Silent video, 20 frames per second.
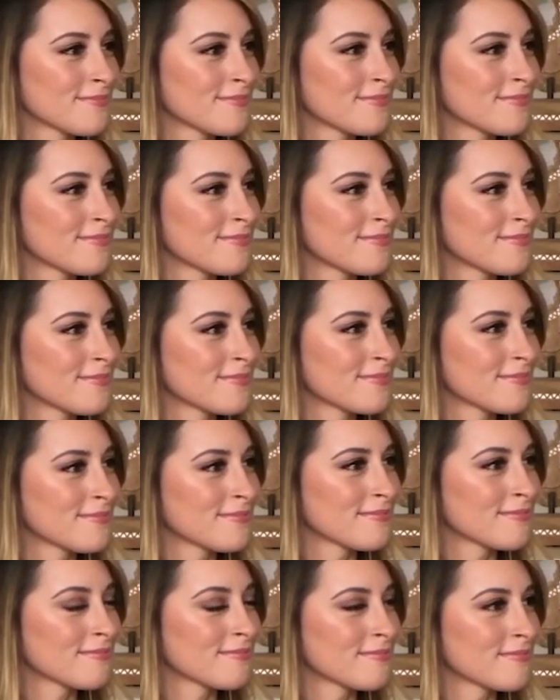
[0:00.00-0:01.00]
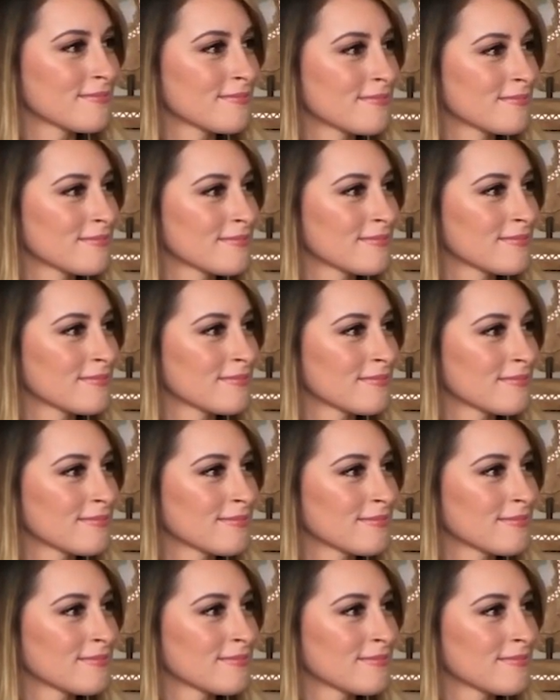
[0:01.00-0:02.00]

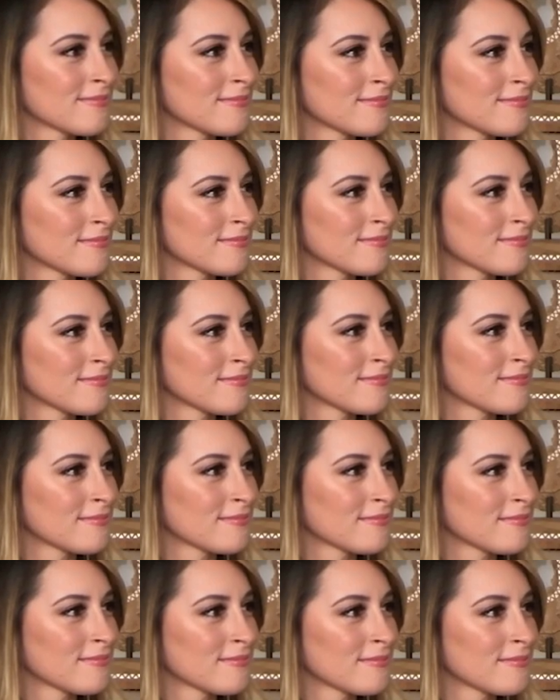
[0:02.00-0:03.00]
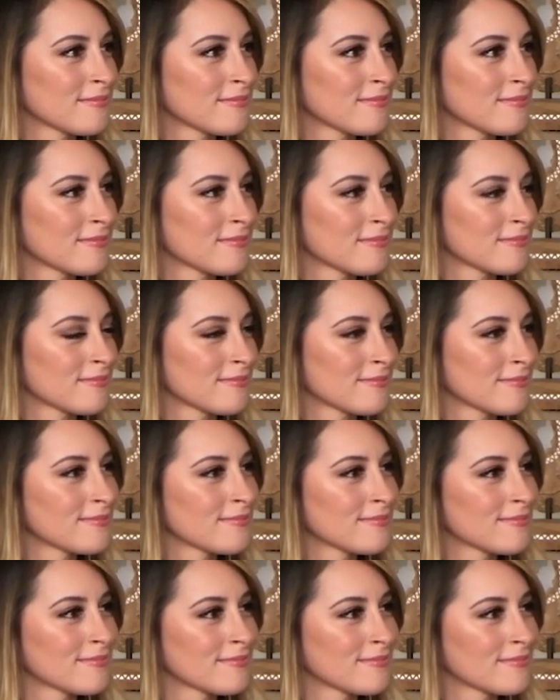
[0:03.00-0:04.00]

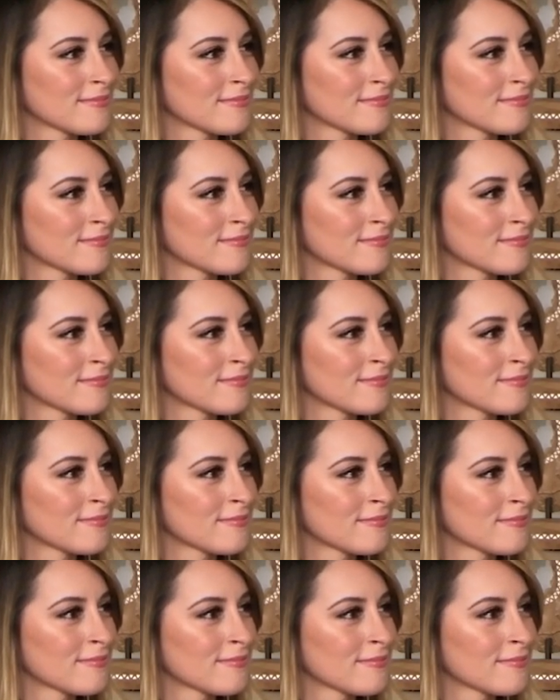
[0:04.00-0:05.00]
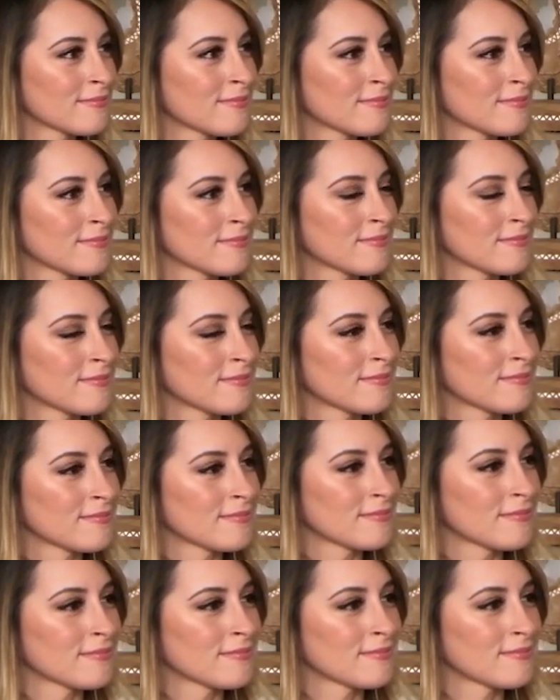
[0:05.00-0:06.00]

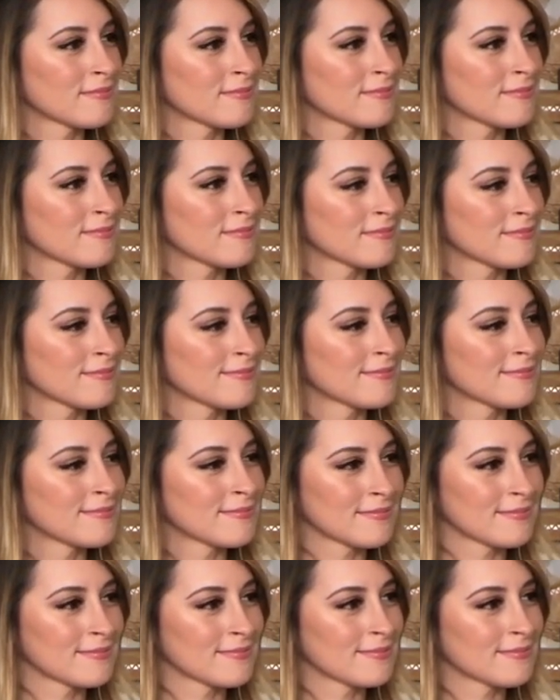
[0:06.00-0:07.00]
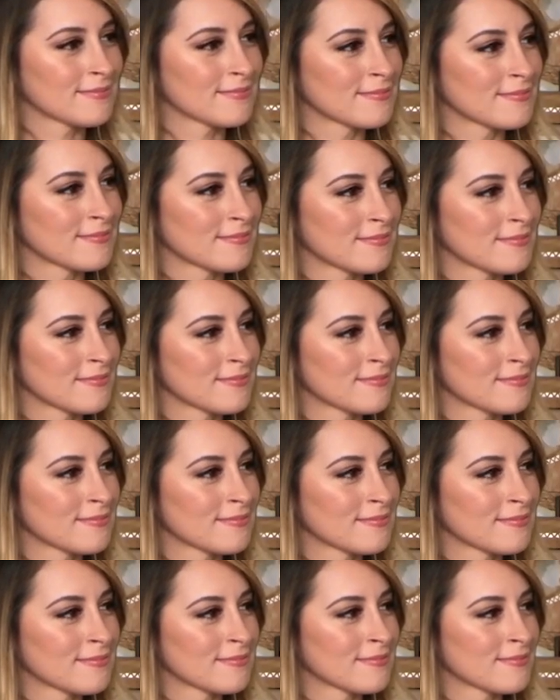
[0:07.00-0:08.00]
The person shown says nothing.